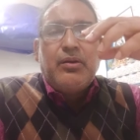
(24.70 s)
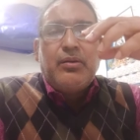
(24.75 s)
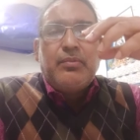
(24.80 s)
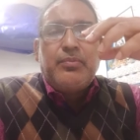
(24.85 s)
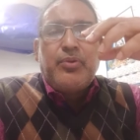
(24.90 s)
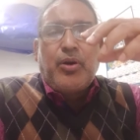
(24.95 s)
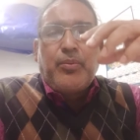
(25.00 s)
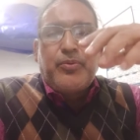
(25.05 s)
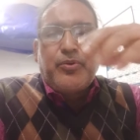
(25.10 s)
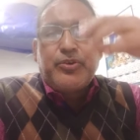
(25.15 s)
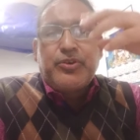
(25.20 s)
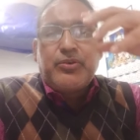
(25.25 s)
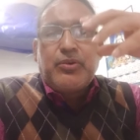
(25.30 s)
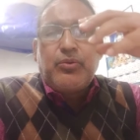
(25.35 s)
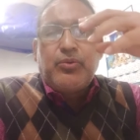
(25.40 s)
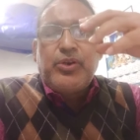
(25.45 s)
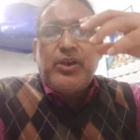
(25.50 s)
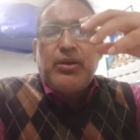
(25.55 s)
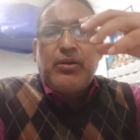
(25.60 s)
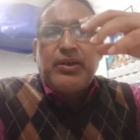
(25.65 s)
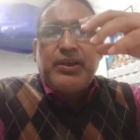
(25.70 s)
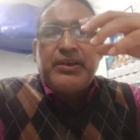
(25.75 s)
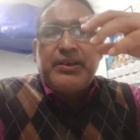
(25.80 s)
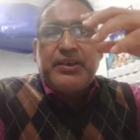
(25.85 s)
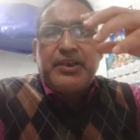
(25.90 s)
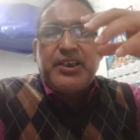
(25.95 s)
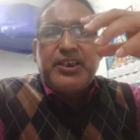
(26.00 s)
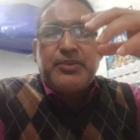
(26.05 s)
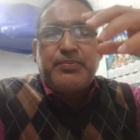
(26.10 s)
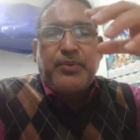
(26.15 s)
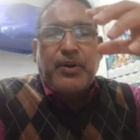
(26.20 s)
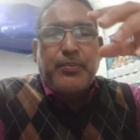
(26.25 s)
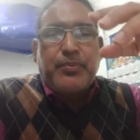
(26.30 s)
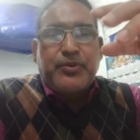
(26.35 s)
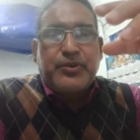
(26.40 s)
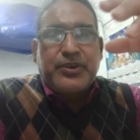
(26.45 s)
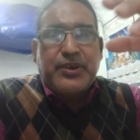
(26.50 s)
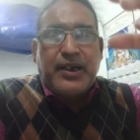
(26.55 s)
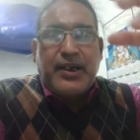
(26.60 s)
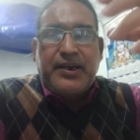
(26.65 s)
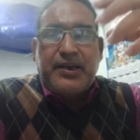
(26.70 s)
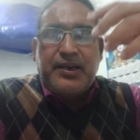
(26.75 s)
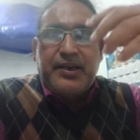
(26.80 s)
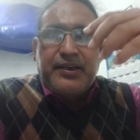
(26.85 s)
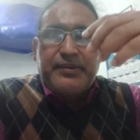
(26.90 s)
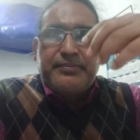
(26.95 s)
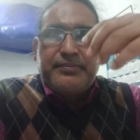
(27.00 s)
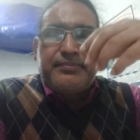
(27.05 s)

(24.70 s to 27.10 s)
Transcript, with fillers: proportion will increase proportionately